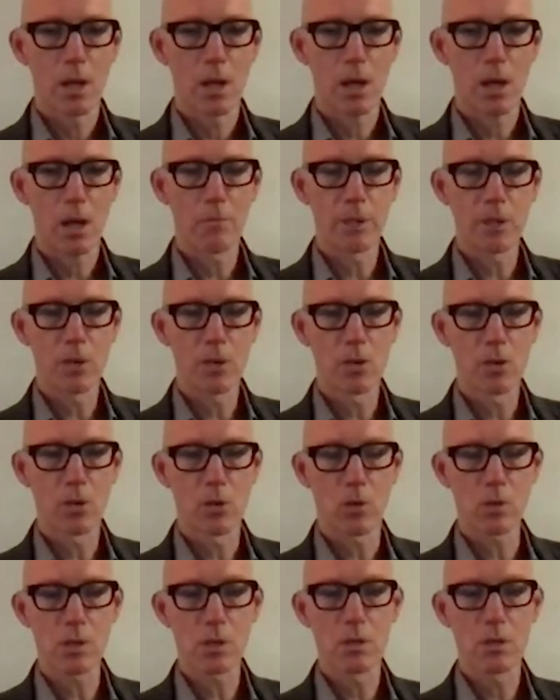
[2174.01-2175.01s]
uh,
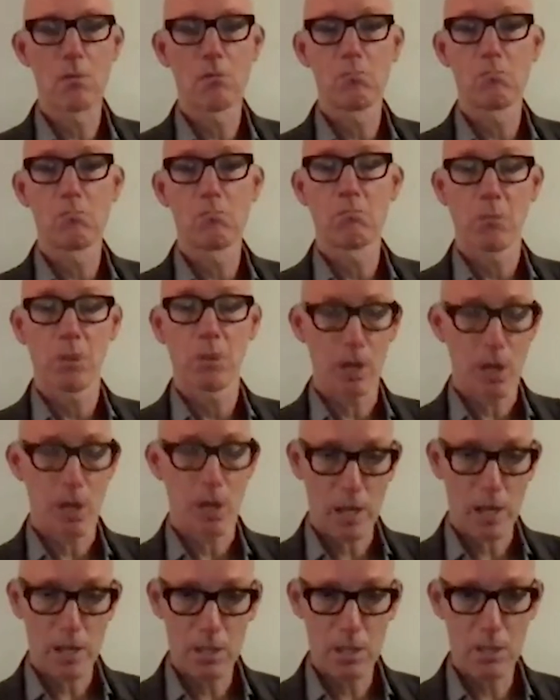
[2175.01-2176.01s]
because the
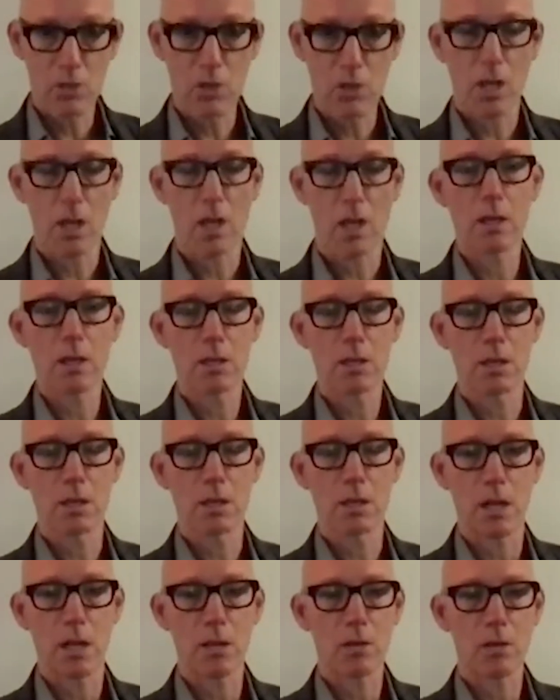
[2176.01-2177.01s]
ICJ has
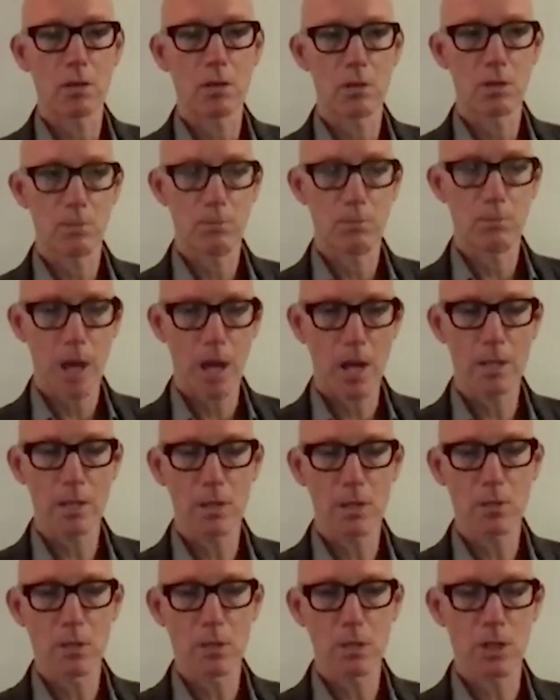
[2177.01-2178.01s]
said
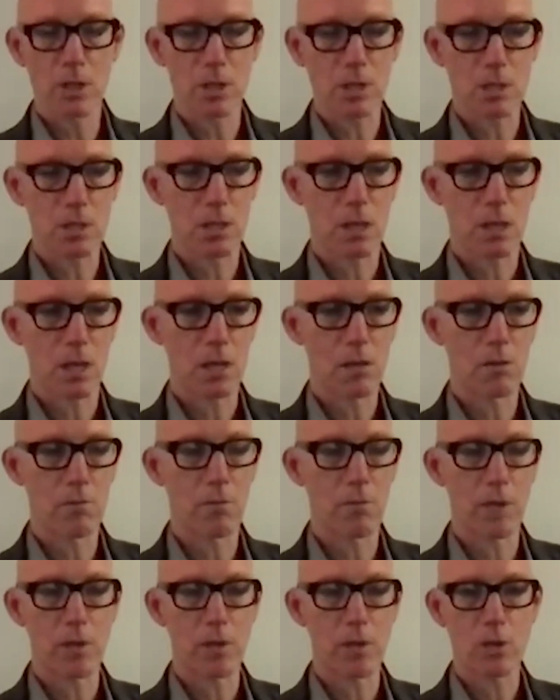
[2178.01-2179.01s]
parties to the Genocide
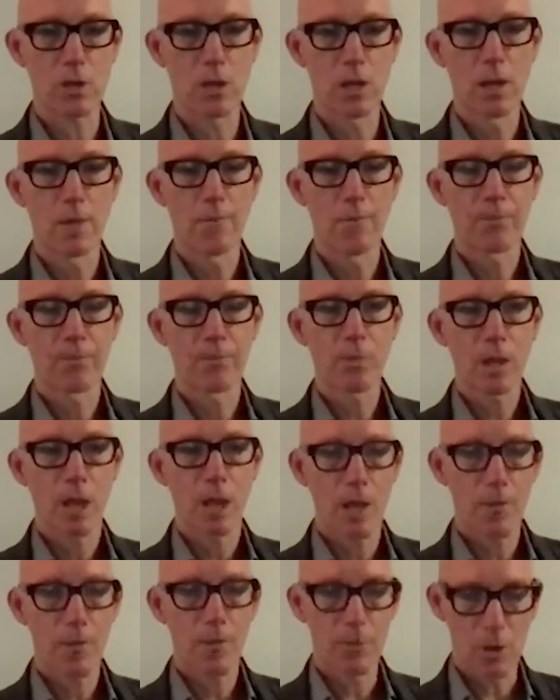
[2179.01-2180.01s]
Convention
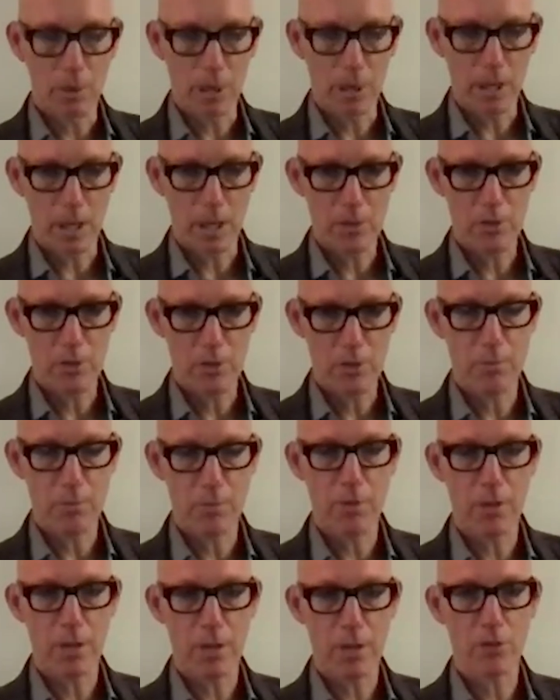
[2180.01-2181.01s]
have an obligation to
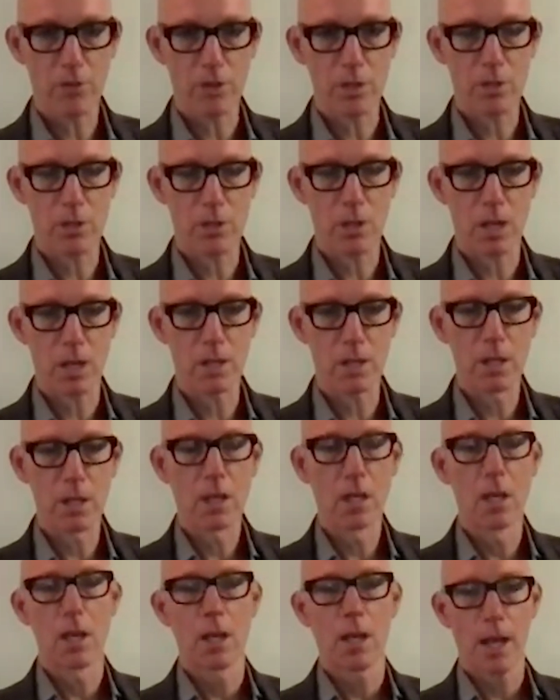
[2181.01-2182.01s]
prevent genocide.
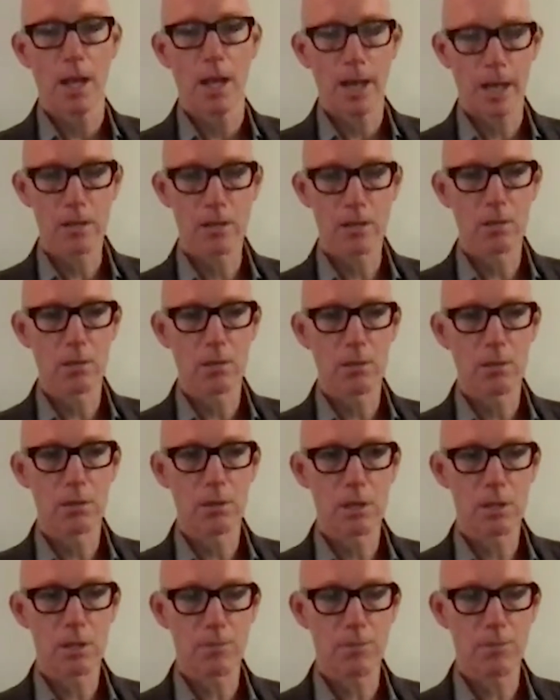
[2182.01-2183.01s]
And
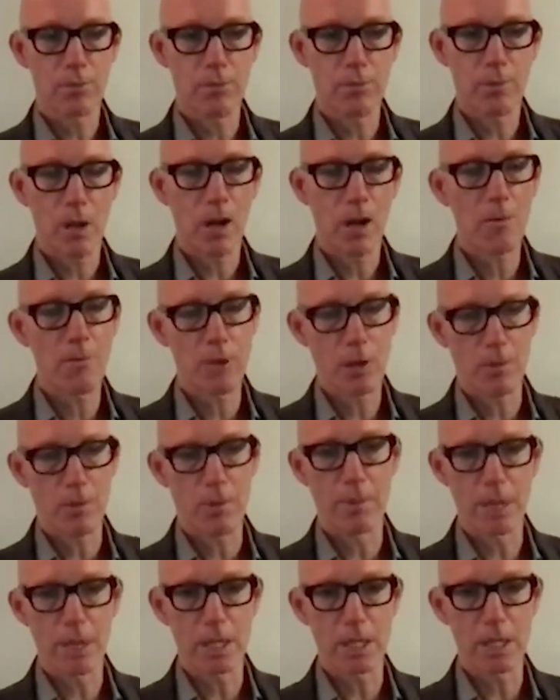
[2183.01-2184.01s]
there's a high
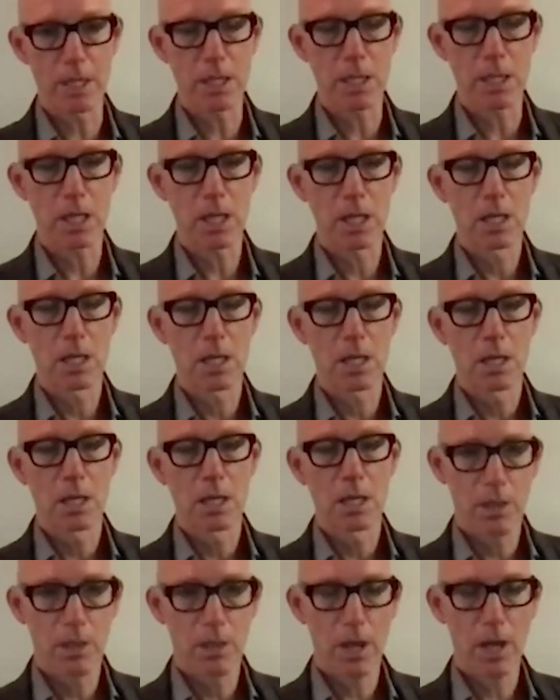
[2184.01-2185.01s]
probability
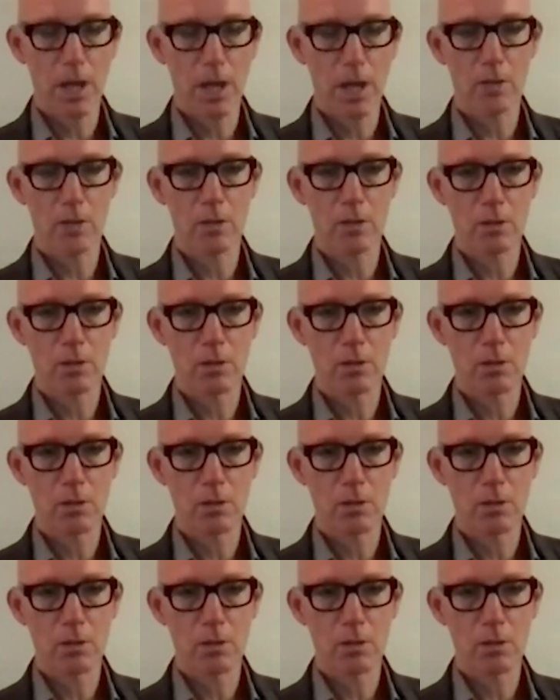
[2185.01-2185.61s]
that